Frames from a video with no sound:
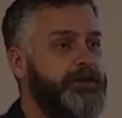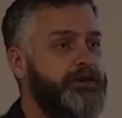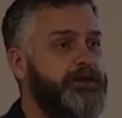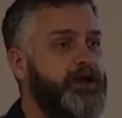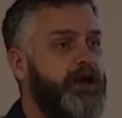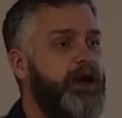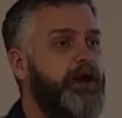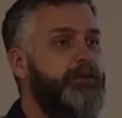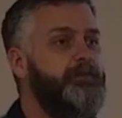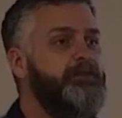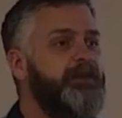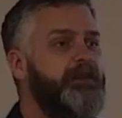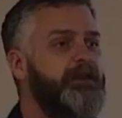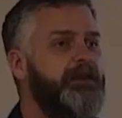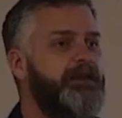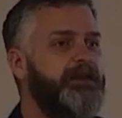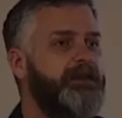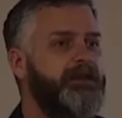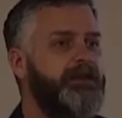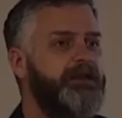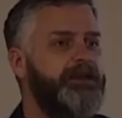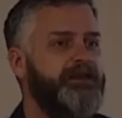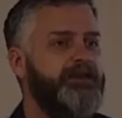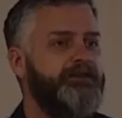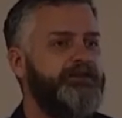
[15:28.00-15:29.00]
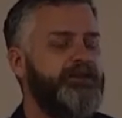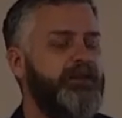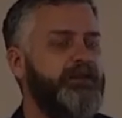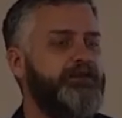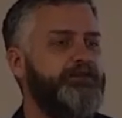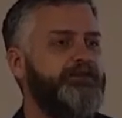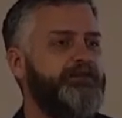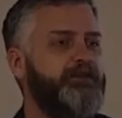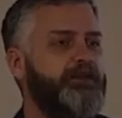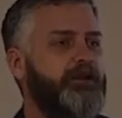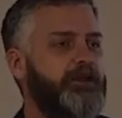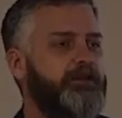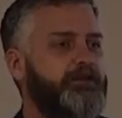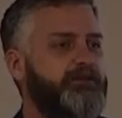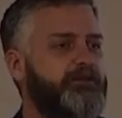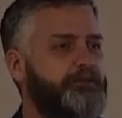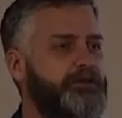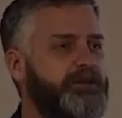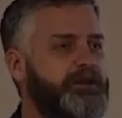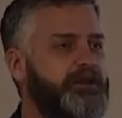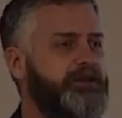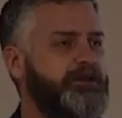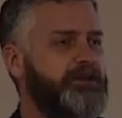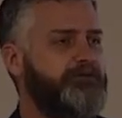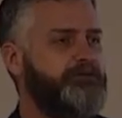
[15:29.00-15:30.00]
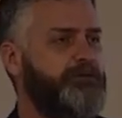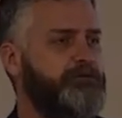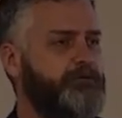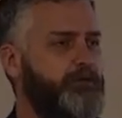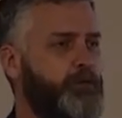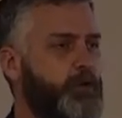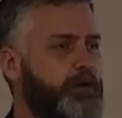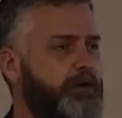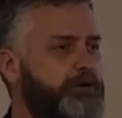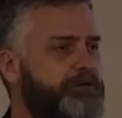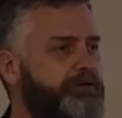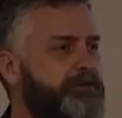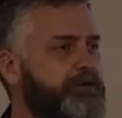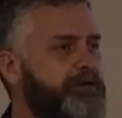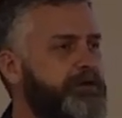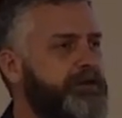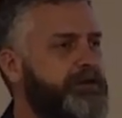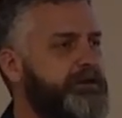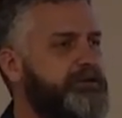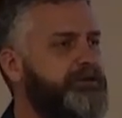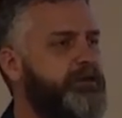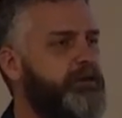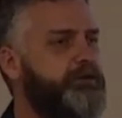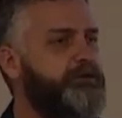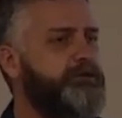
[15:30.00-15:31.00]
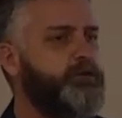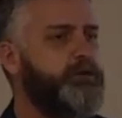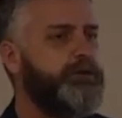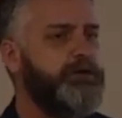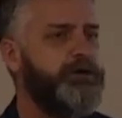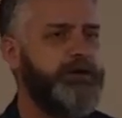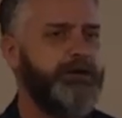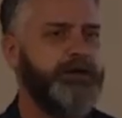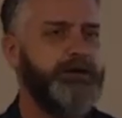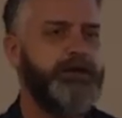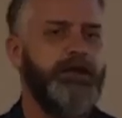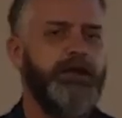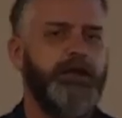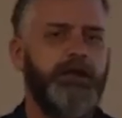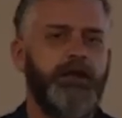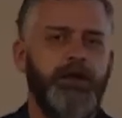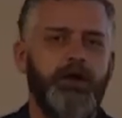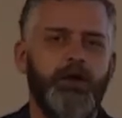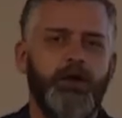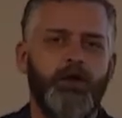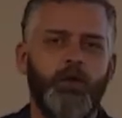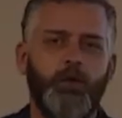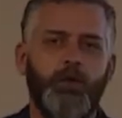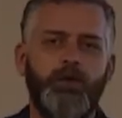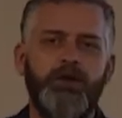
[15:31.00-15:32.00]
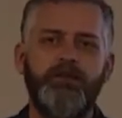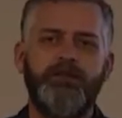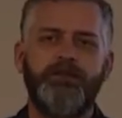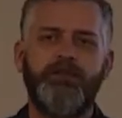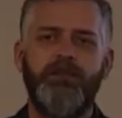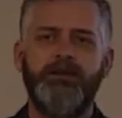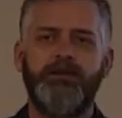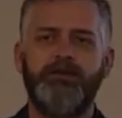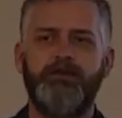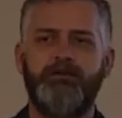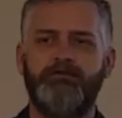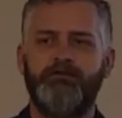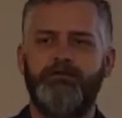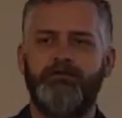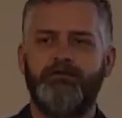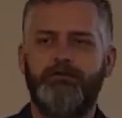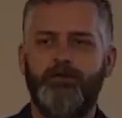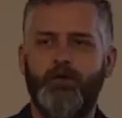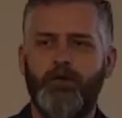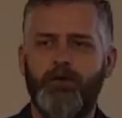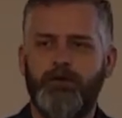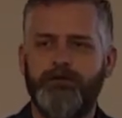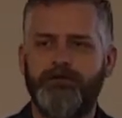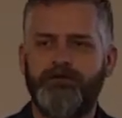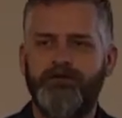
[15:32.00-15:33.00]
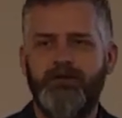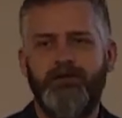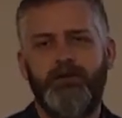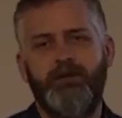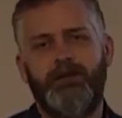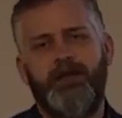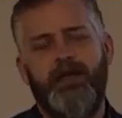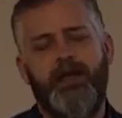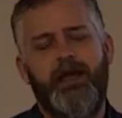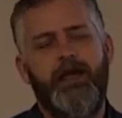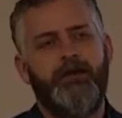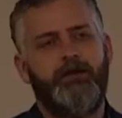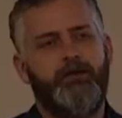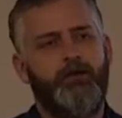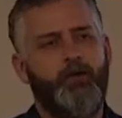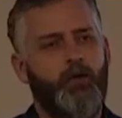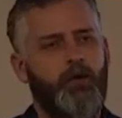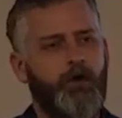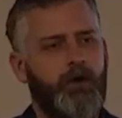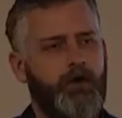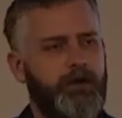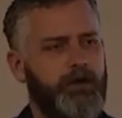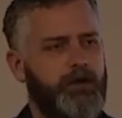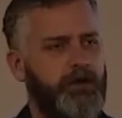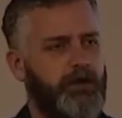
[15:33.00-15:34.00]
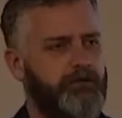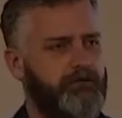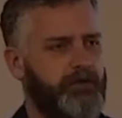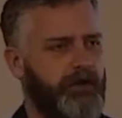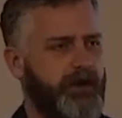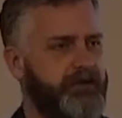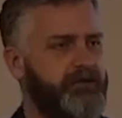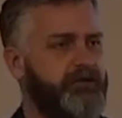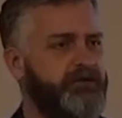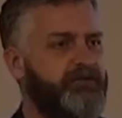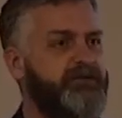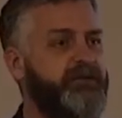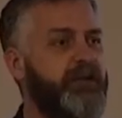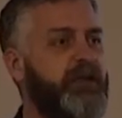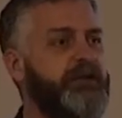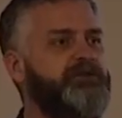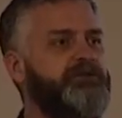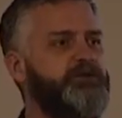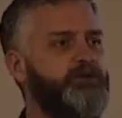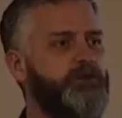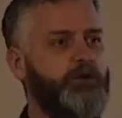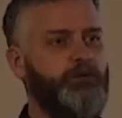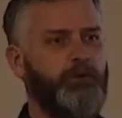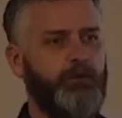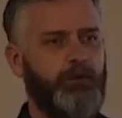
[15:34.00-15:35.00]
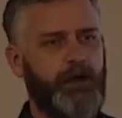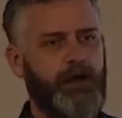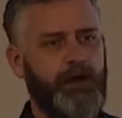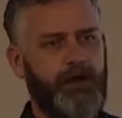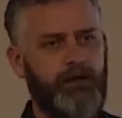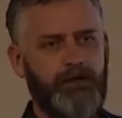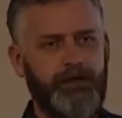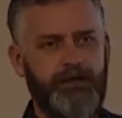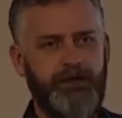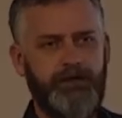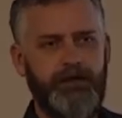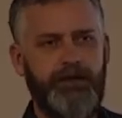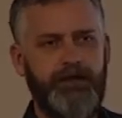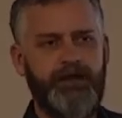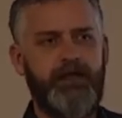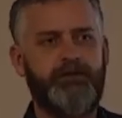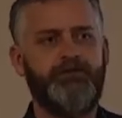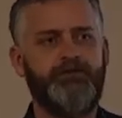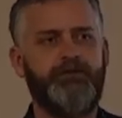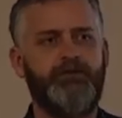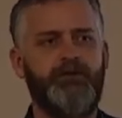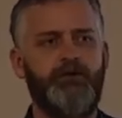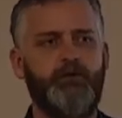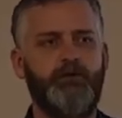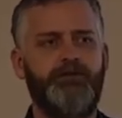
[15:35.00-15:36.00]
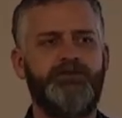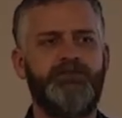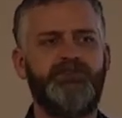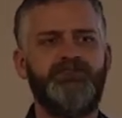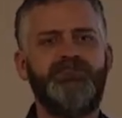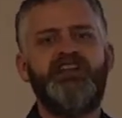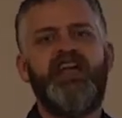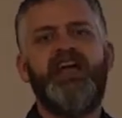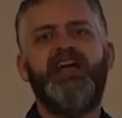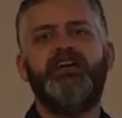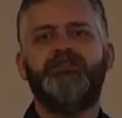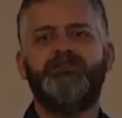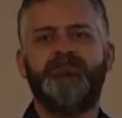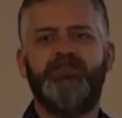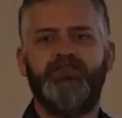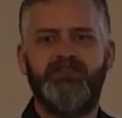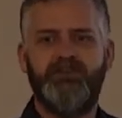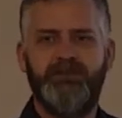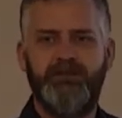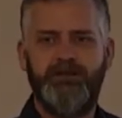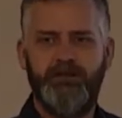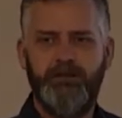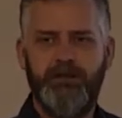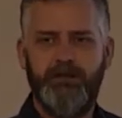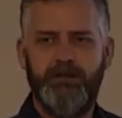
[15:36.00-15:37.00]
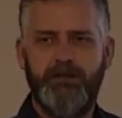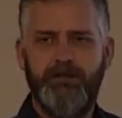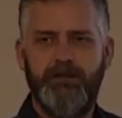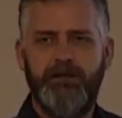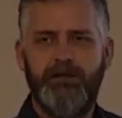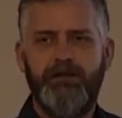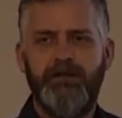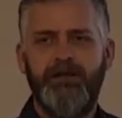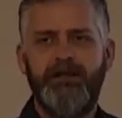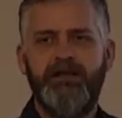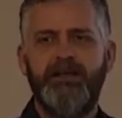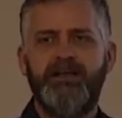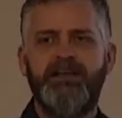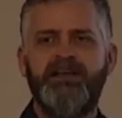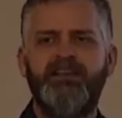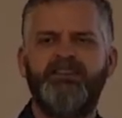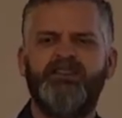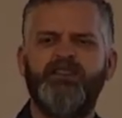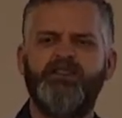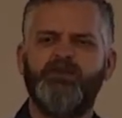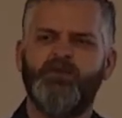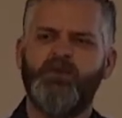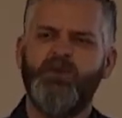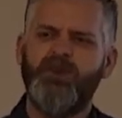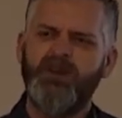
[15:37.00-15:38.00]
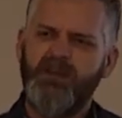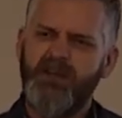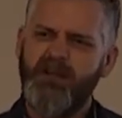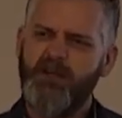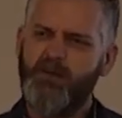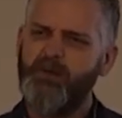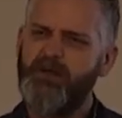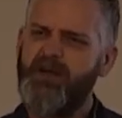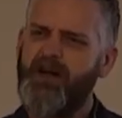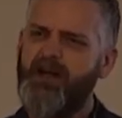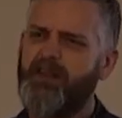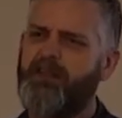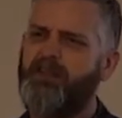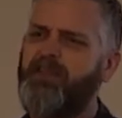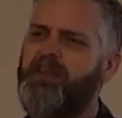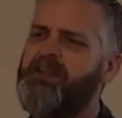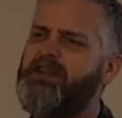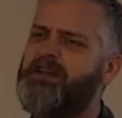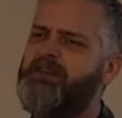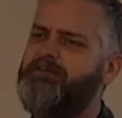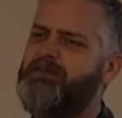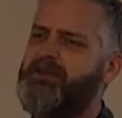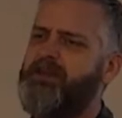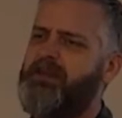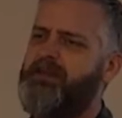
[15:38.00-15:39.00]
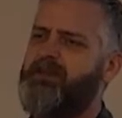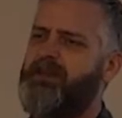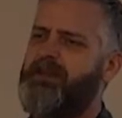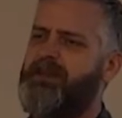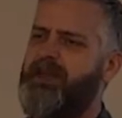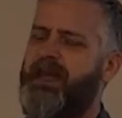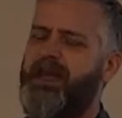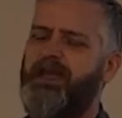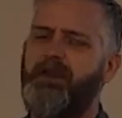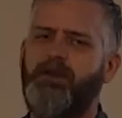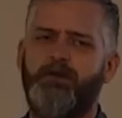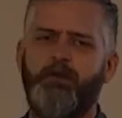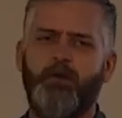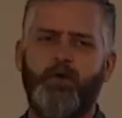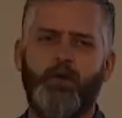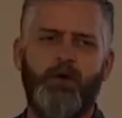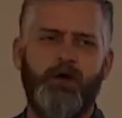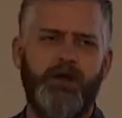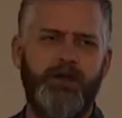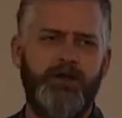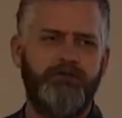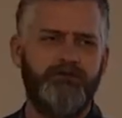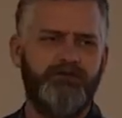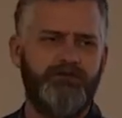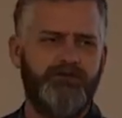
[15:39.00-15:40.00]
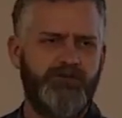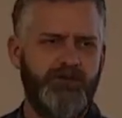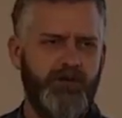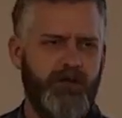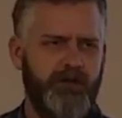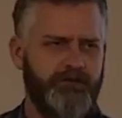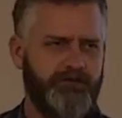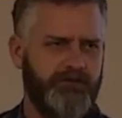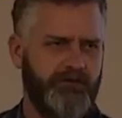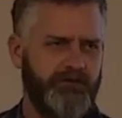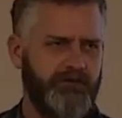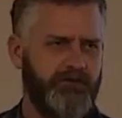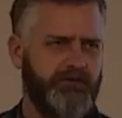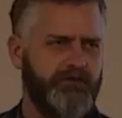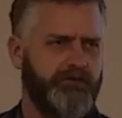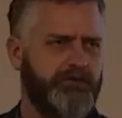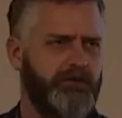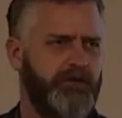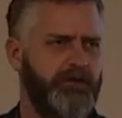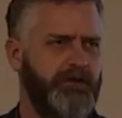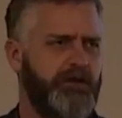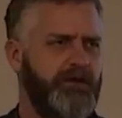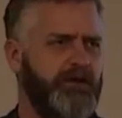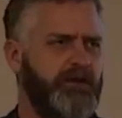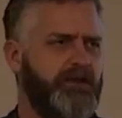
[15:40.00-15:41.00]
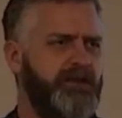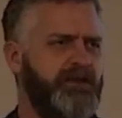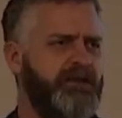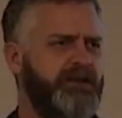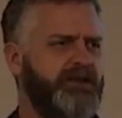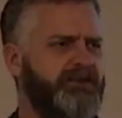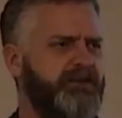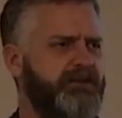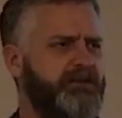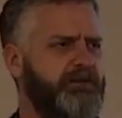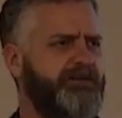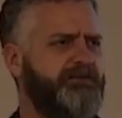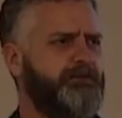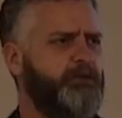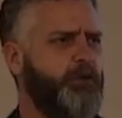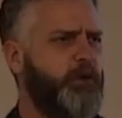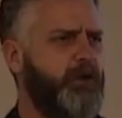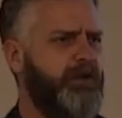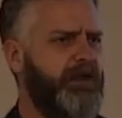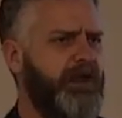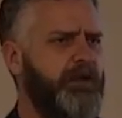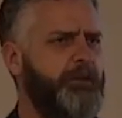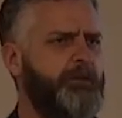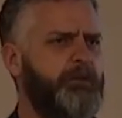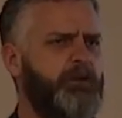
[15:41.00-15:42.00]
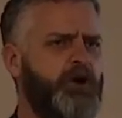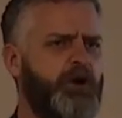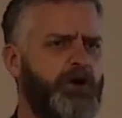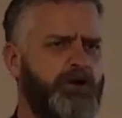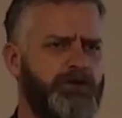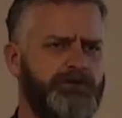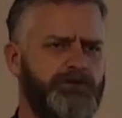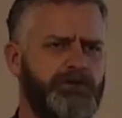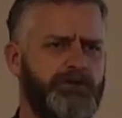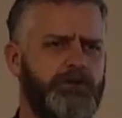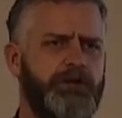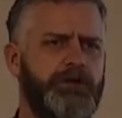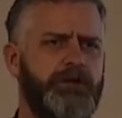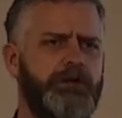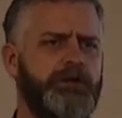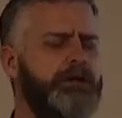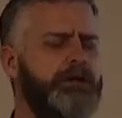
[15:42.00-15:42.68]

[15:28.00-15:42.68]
not. He says, speaking of divorce, he says, really, we think of divorce in the category of like sexual morality. It has to do with chastity. He says, really, we ought to think of it in the category of justice. He says, it's more like perjury.